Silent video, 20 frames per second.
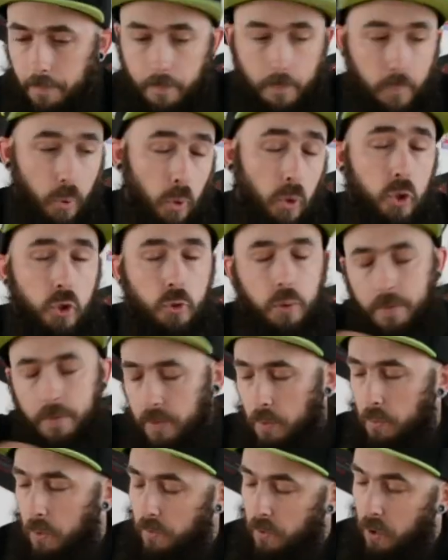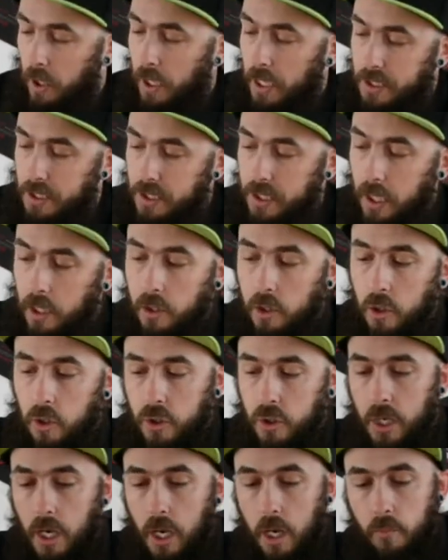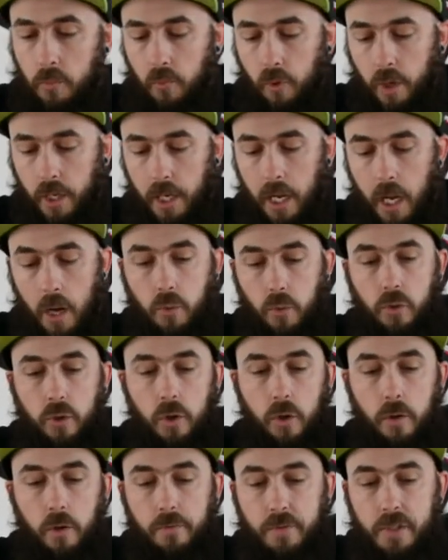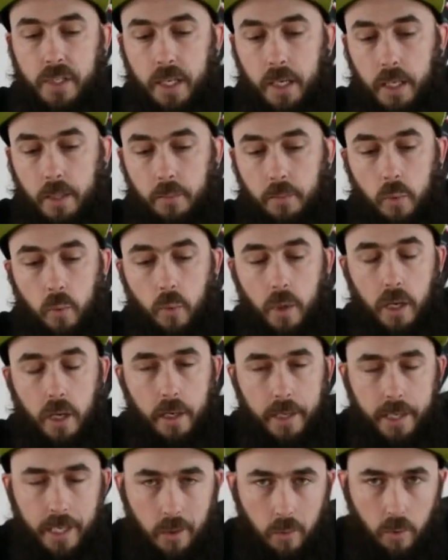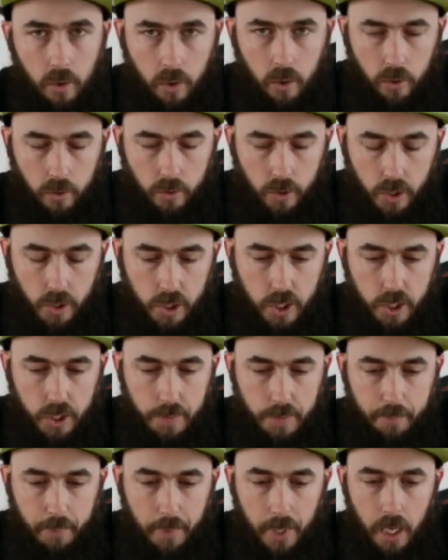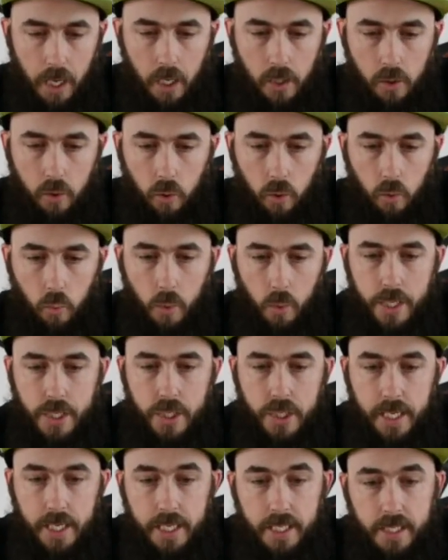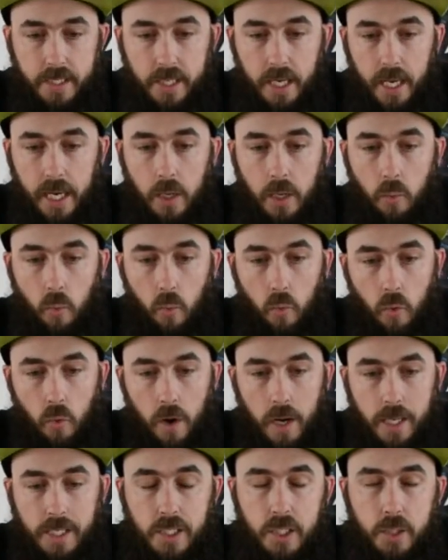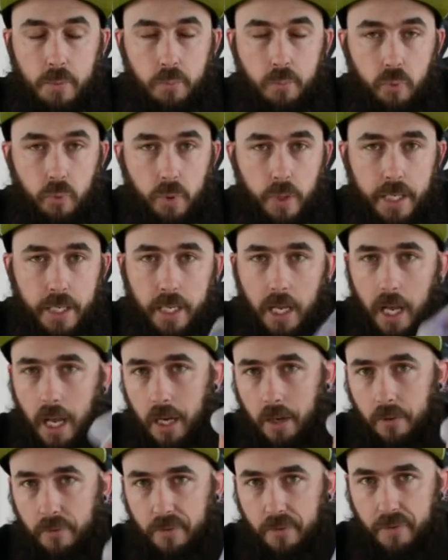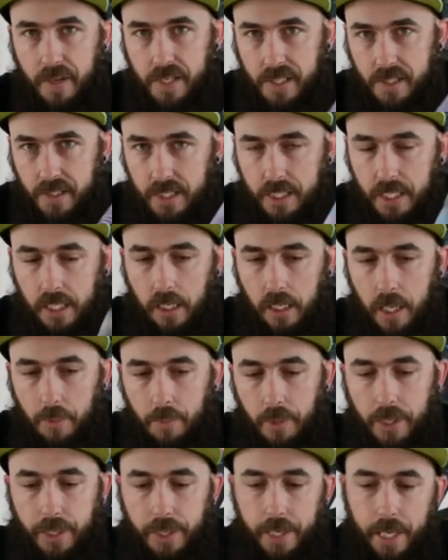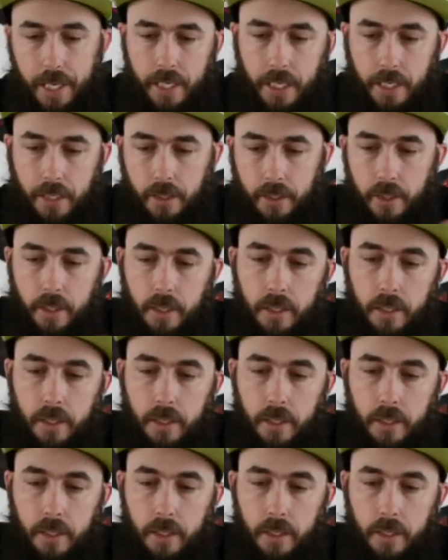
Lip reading: But swiftly moving on, as I said, because I'm running out of time, we are now on Sparkle, which is a raspberry and fizzy lemonade.